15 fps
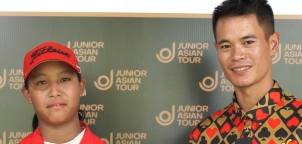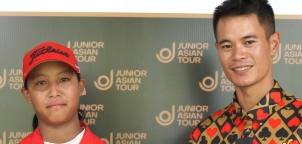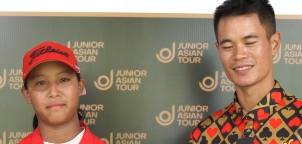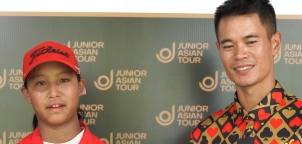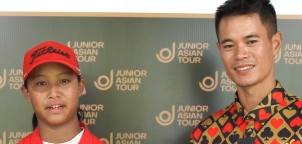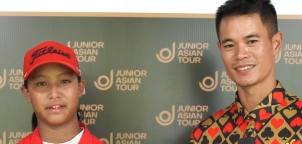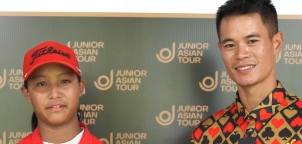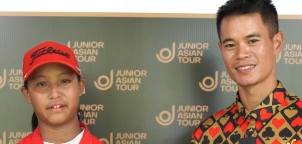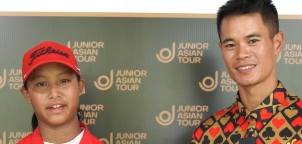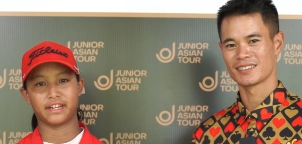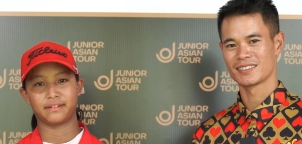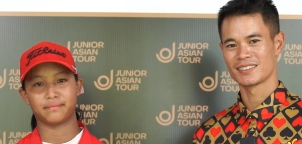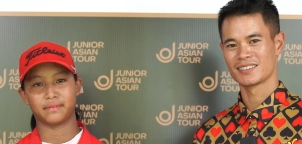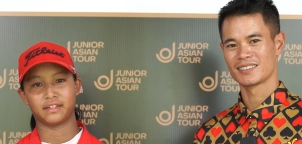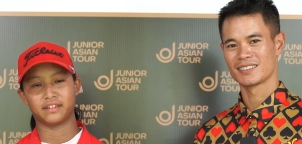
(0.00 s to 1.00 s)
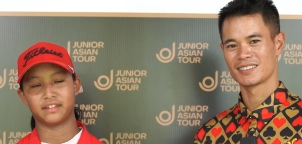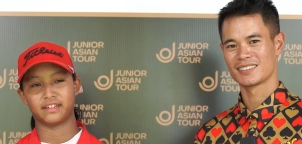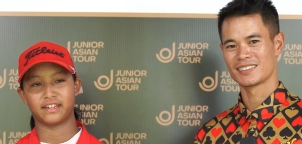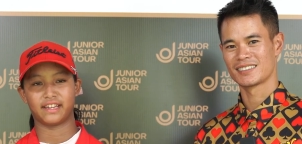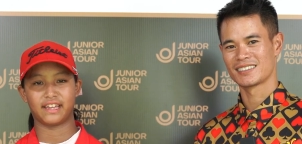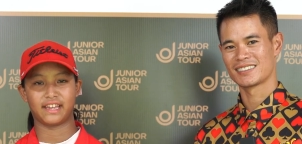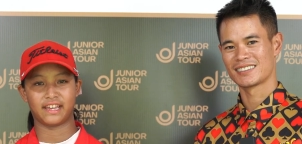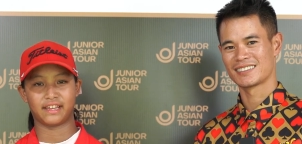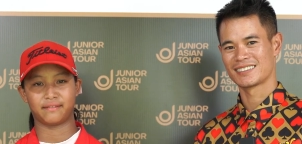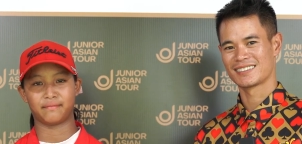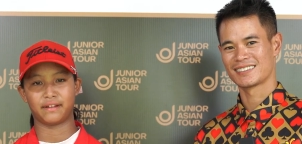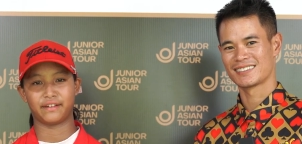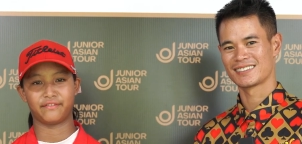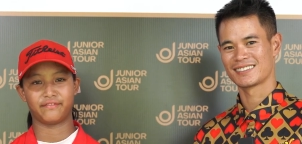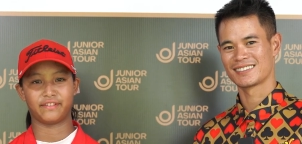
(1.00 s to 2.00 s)
Speaker 1: my grandma, and
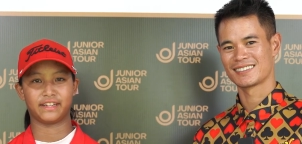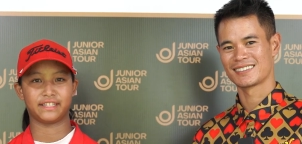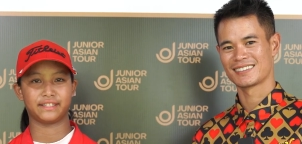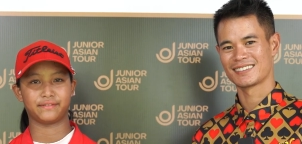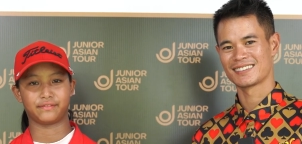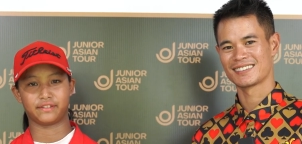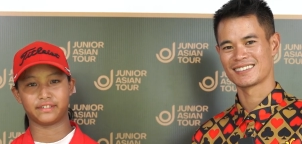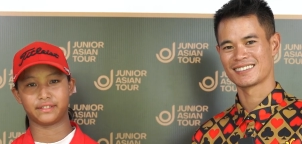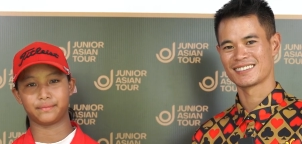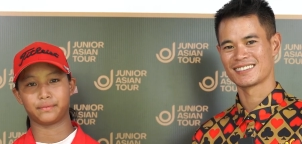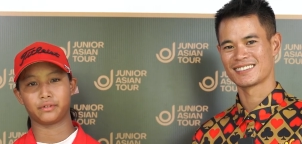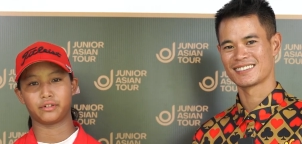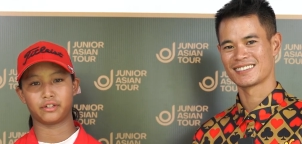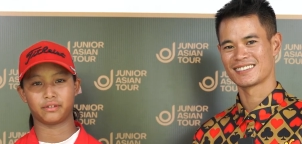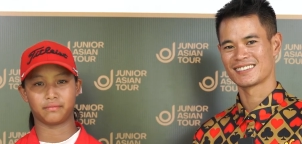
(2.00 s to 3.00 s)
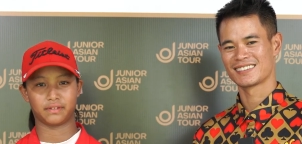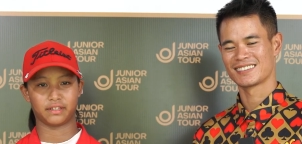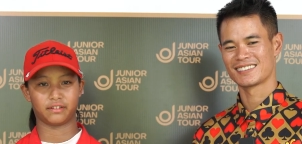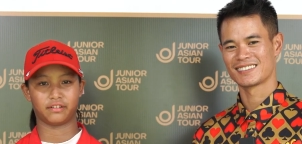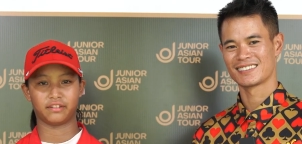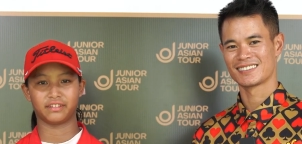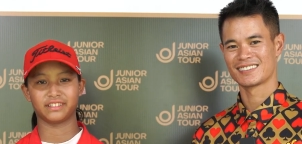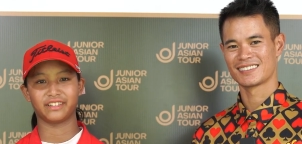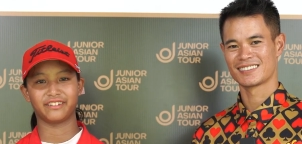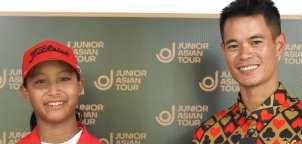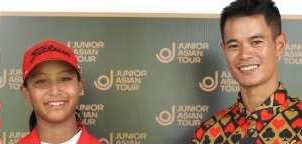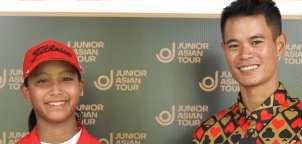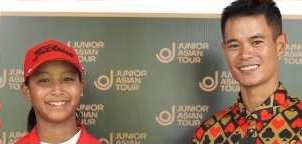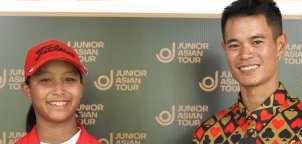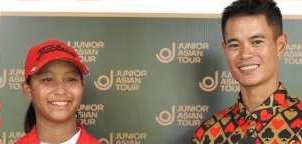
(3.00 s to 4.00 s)
my friends for supporting me all
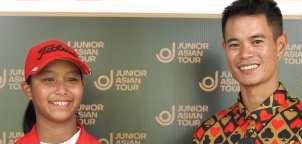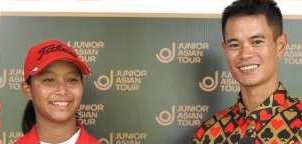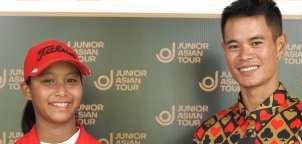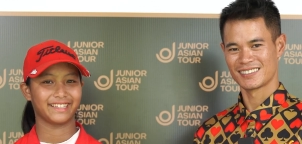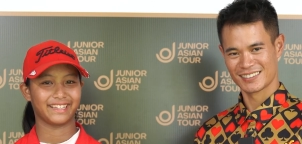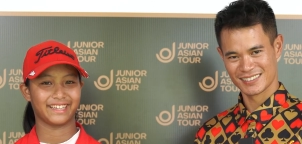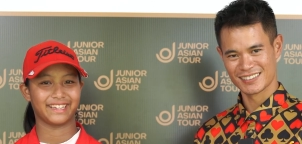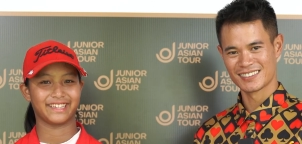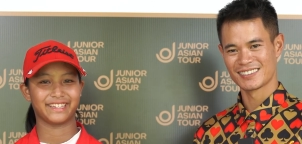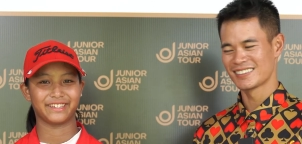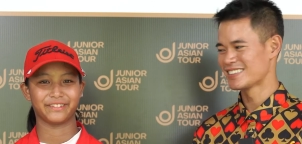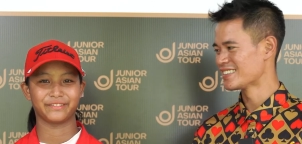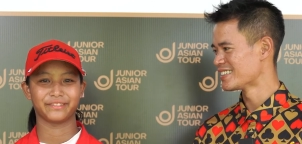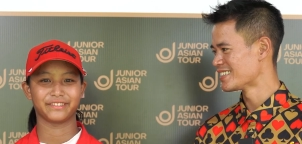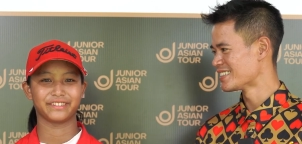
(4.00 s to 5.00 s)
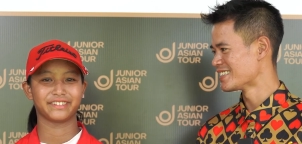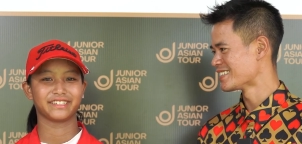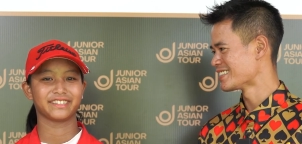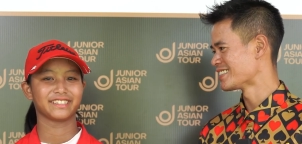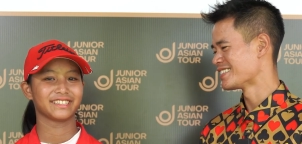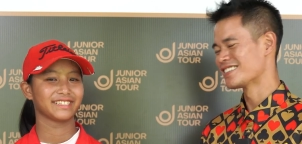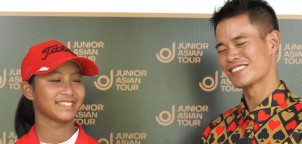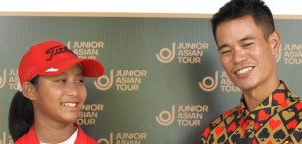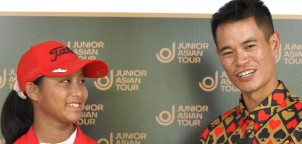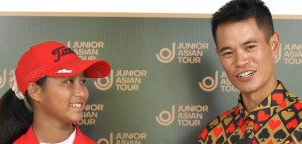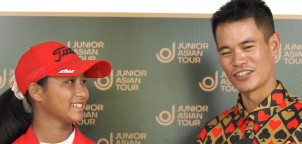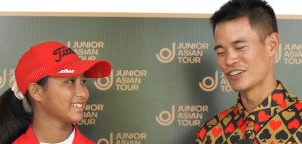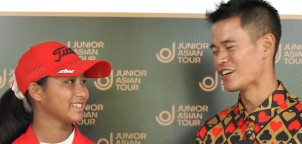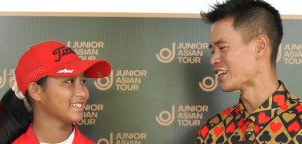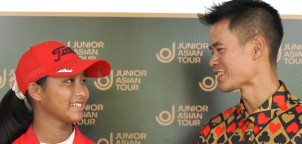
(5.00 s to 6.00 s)
along. Thank you.
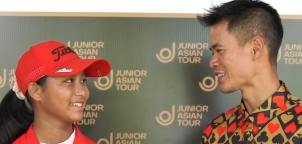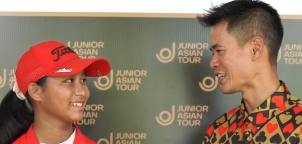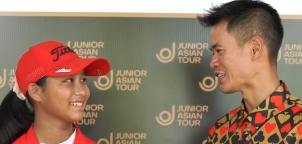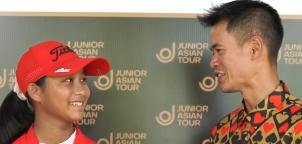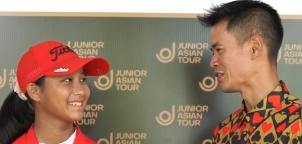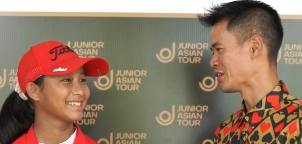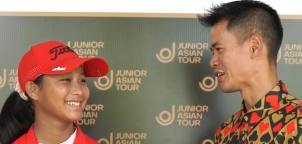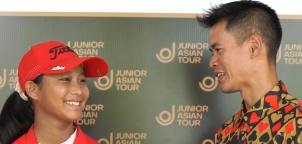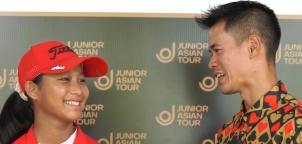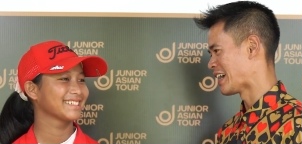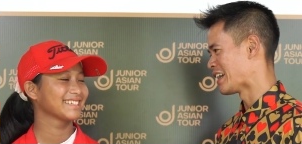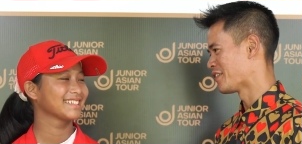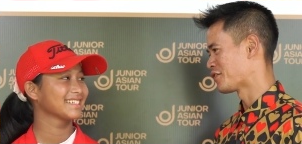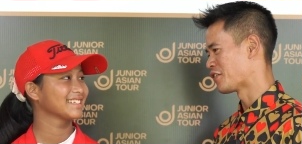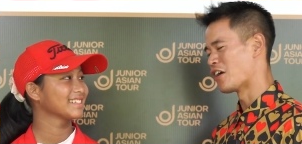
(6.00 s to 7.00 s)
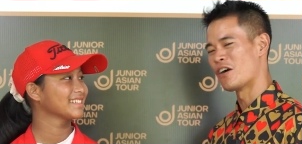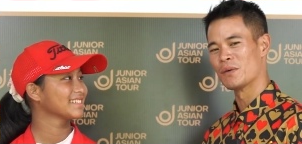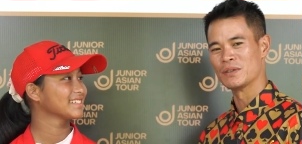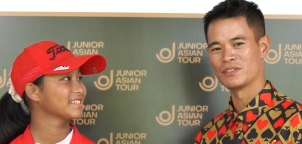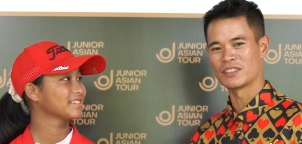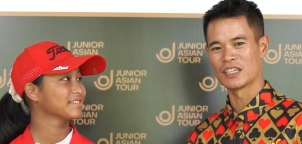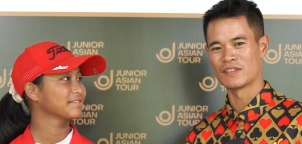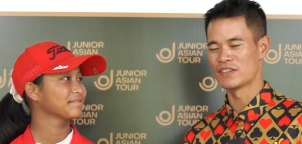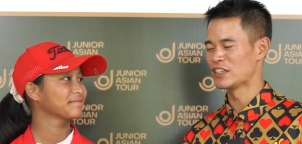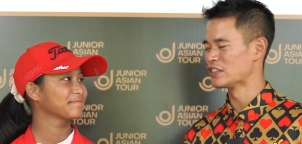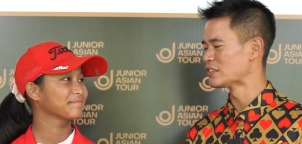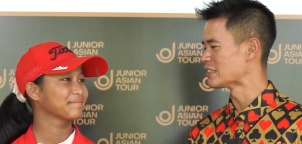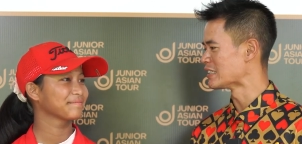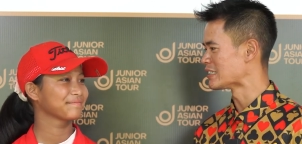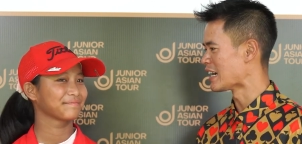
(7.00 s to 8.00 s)
Speaker 2: Kanyarak, thank you again for always giving us
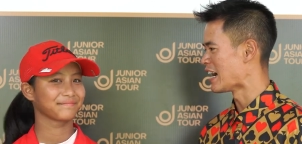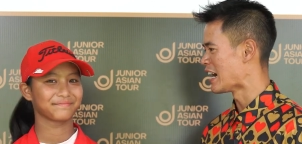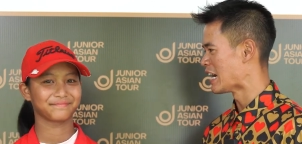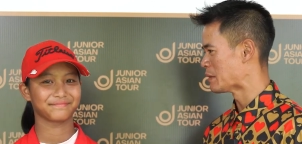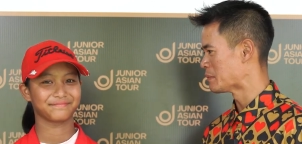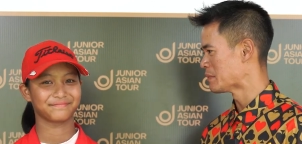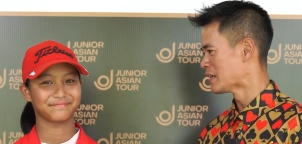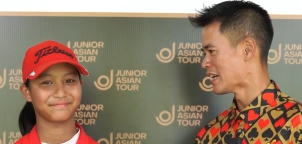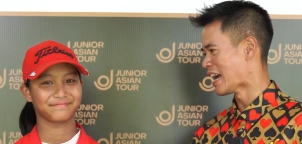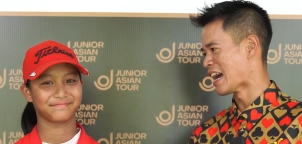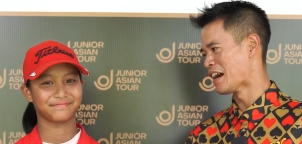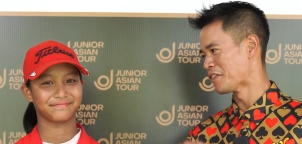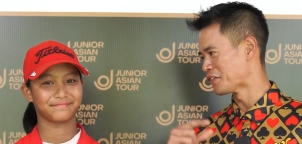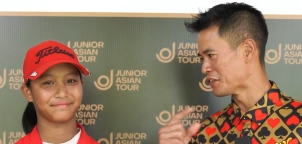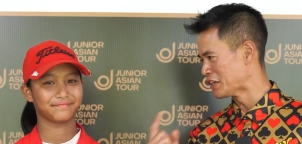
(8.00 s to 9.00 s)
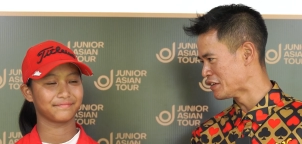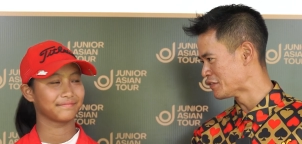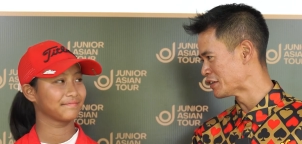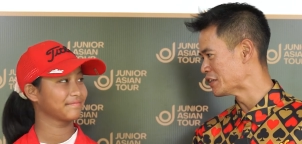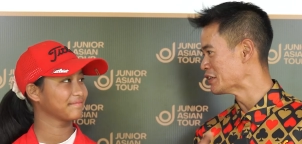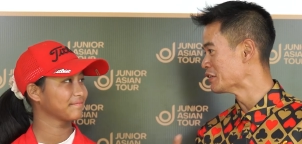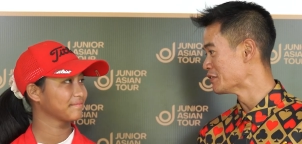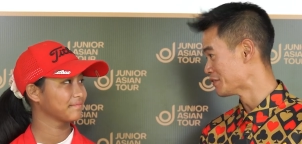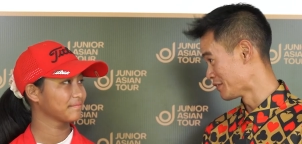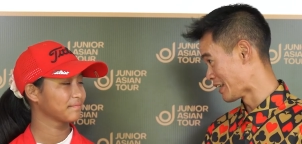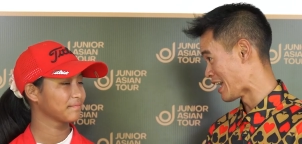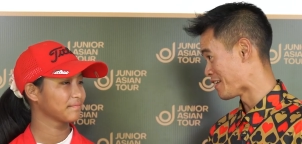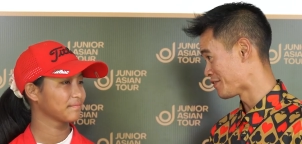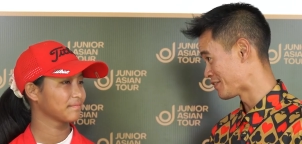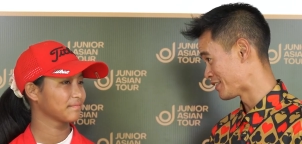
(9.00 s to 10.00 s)
the time after even you've
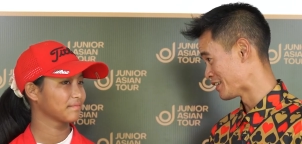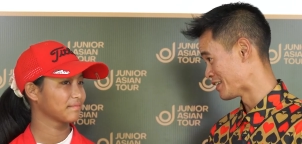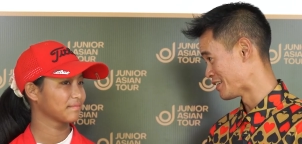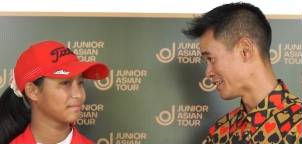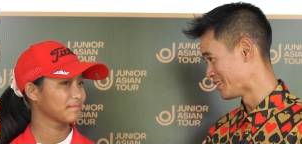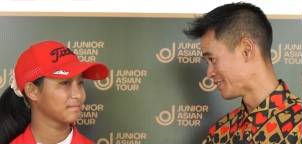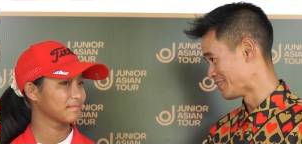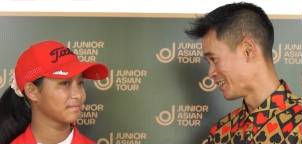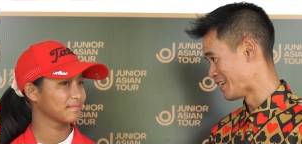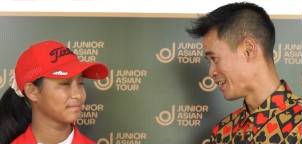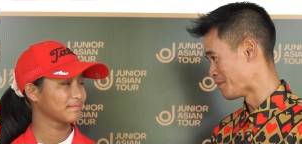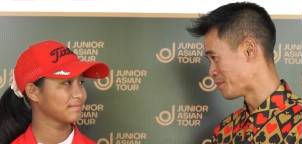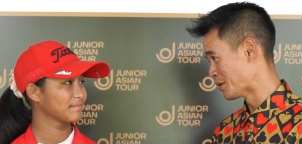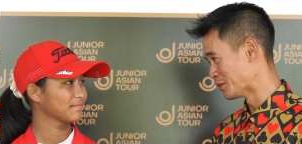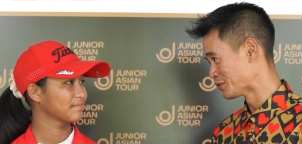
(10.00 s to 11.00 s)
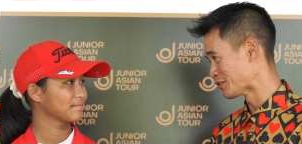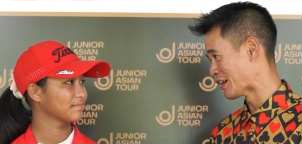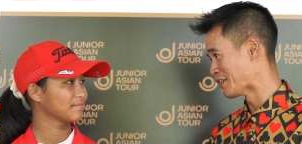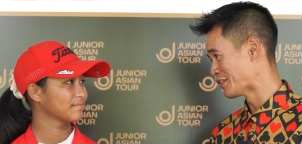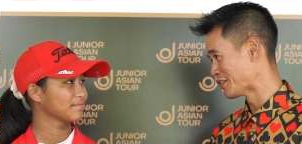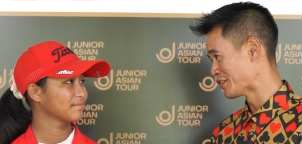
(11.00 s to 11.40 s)
left the uh, post-round